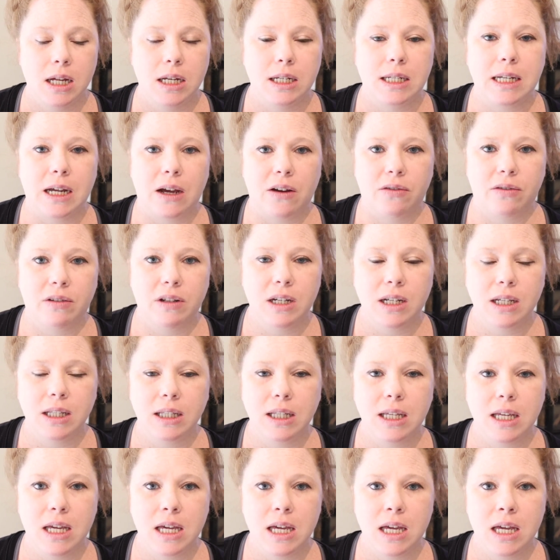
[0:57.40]

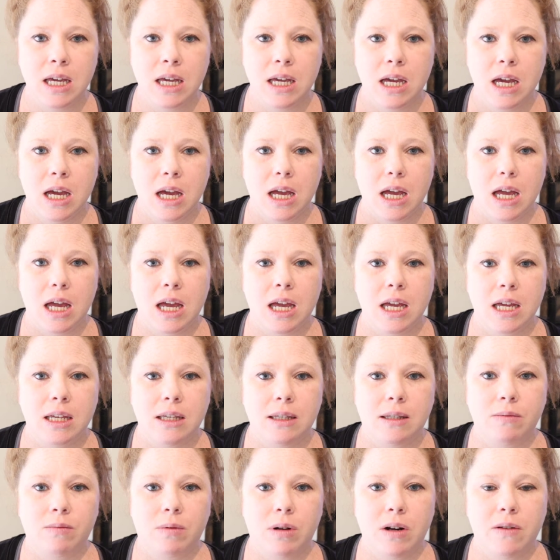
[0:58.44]
definitely
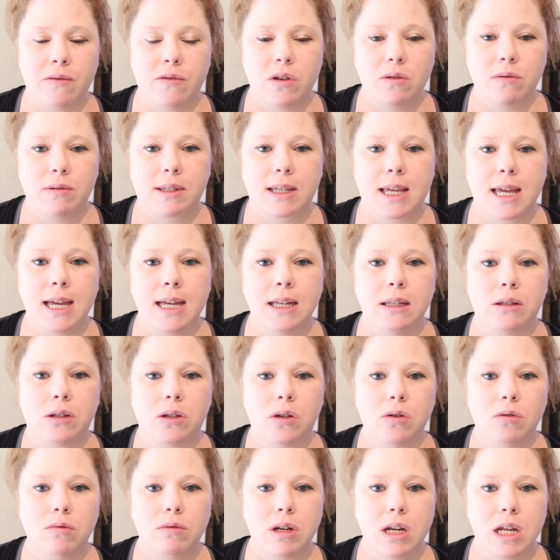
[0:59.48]
is one of those kids
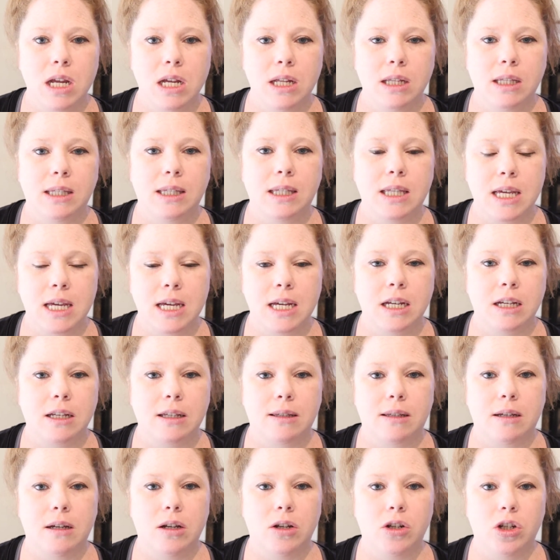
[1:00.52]
who needs
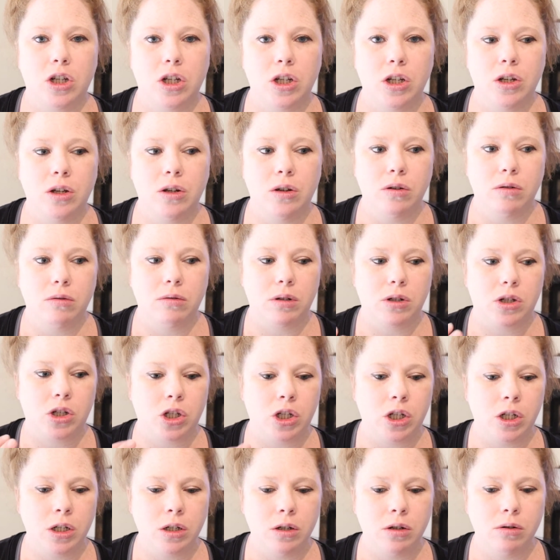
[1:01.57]
things to
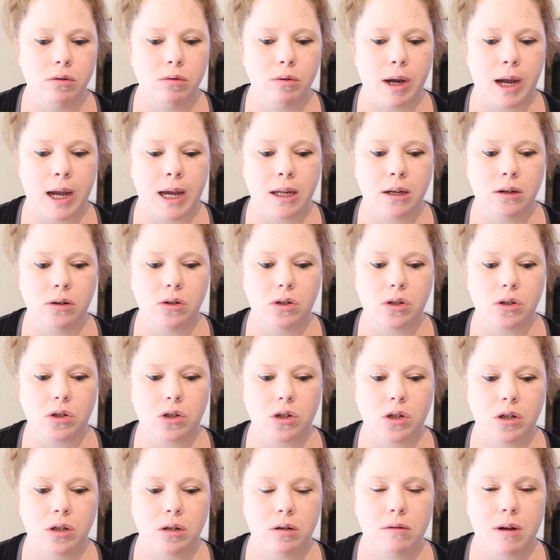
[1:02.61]
chew and
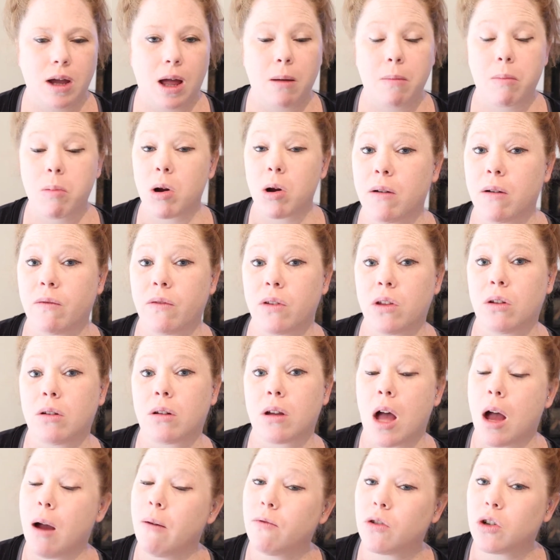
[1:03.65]
to help feel
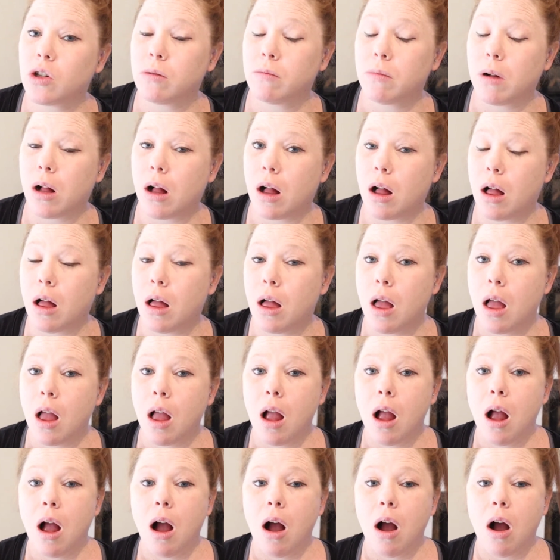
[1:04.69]
comfortable
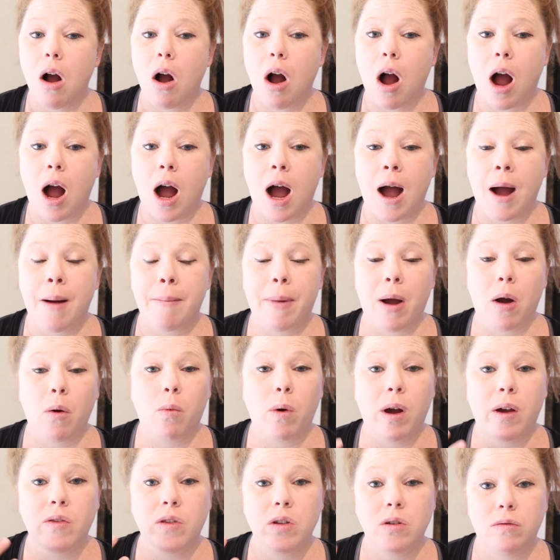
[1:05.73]

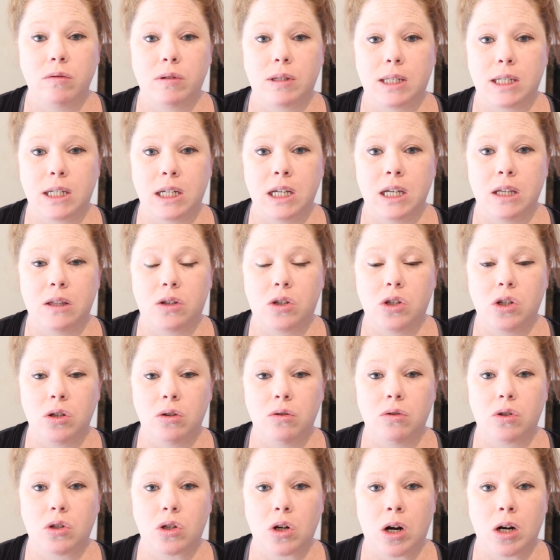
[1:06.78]
when those teeth do
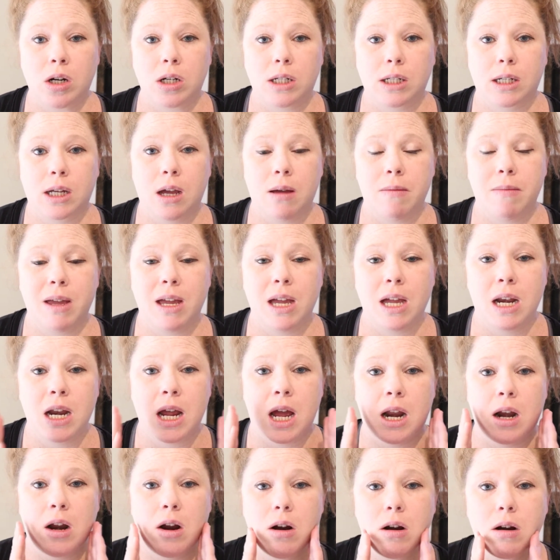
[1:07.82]
start to come in
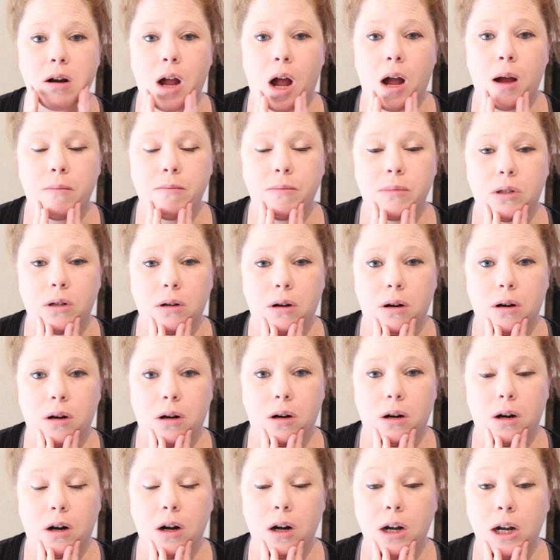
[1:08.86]
and her gums
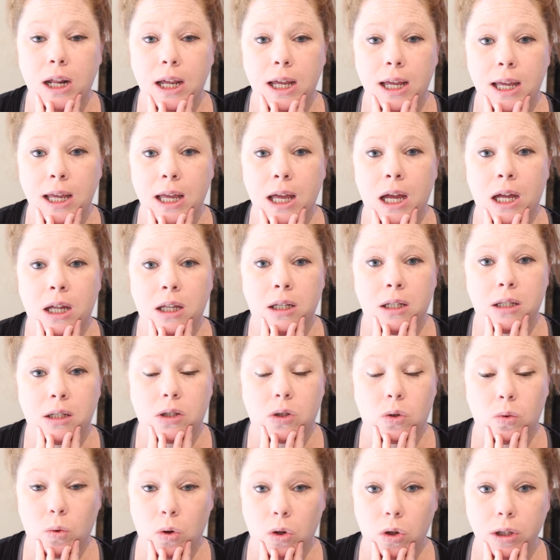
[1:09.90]
are hurting and
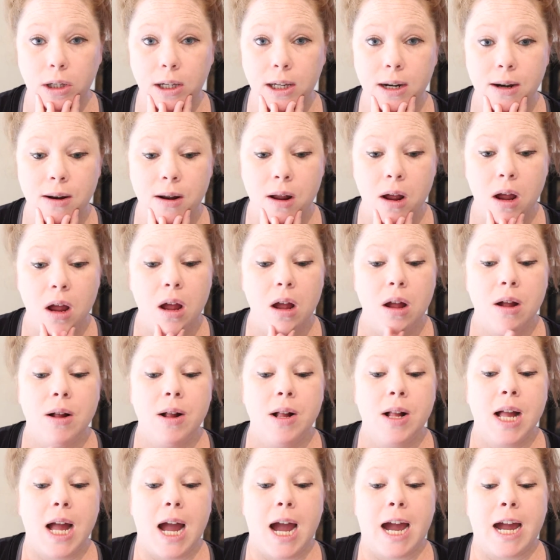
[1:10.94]
swollen.
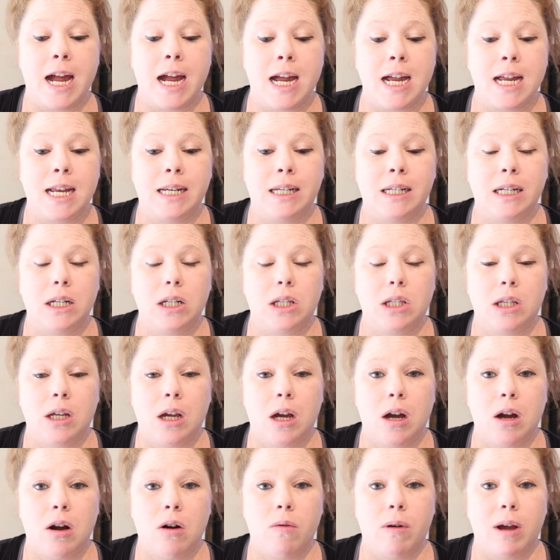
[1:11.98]
And
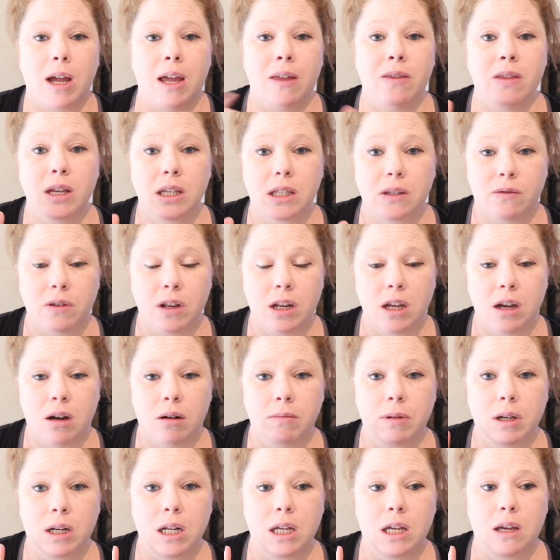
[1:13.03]
so in this video, I'm
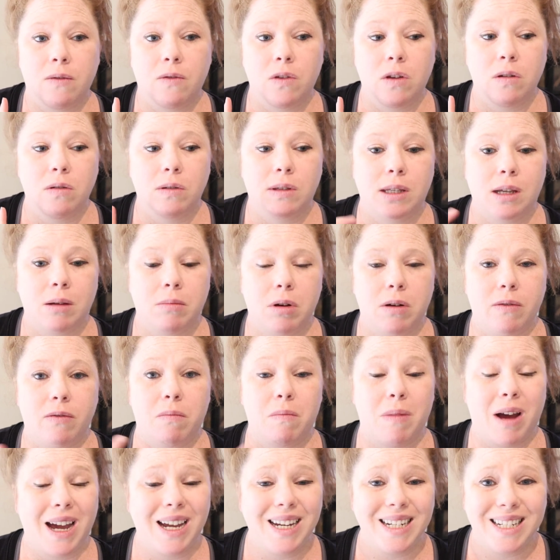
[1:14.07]
going to give you some of
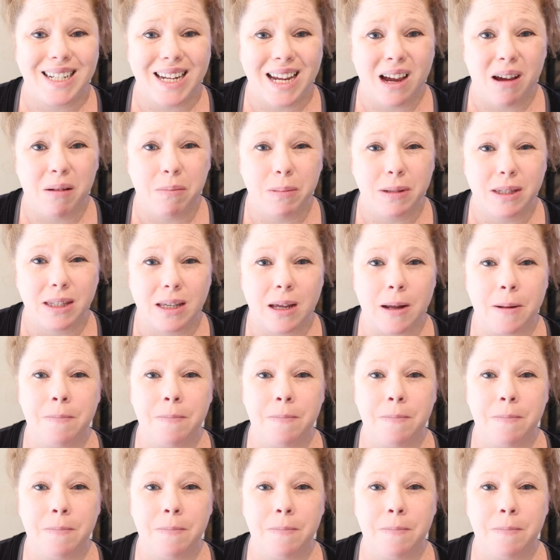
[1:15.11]
my tips